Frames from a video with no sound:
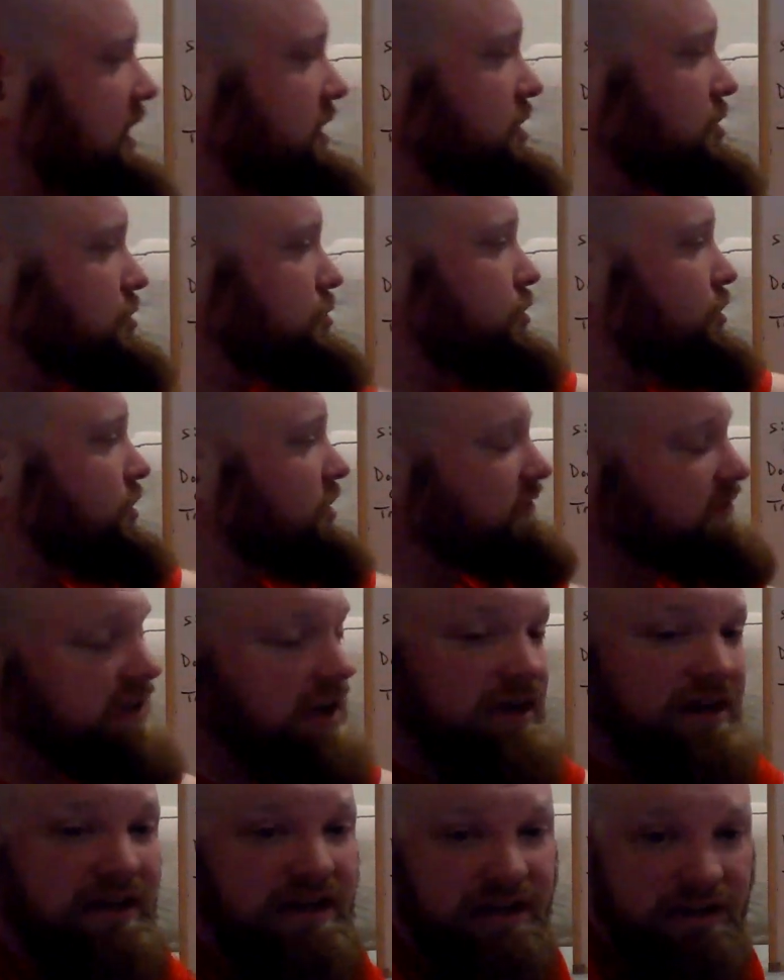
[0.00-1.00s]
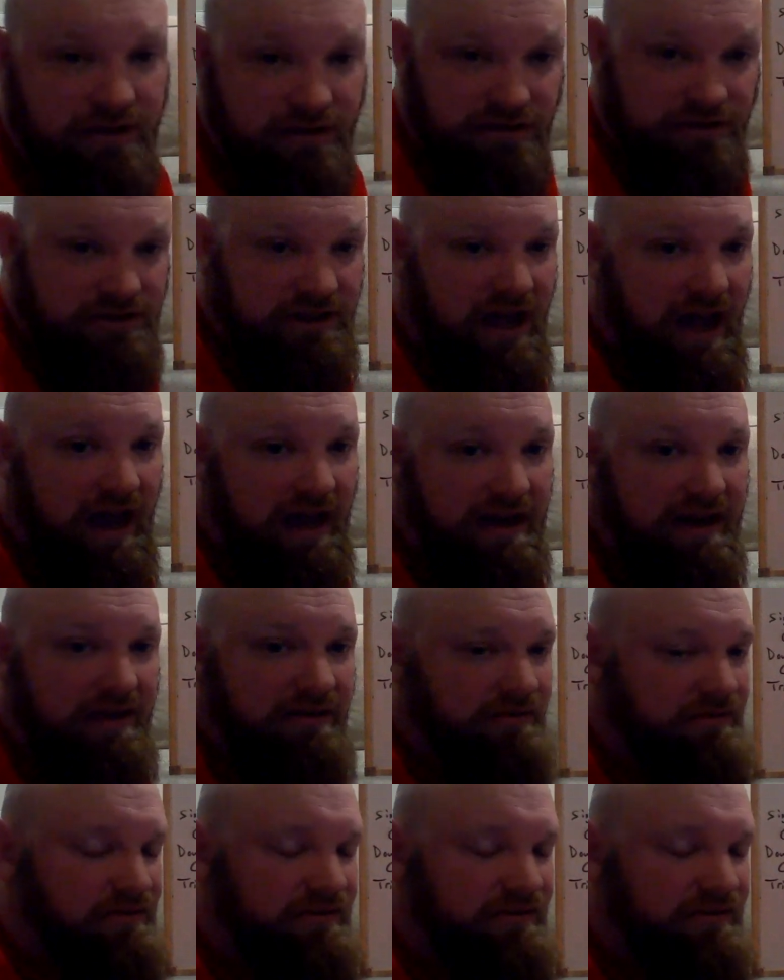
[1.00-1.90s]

You could have done either side. It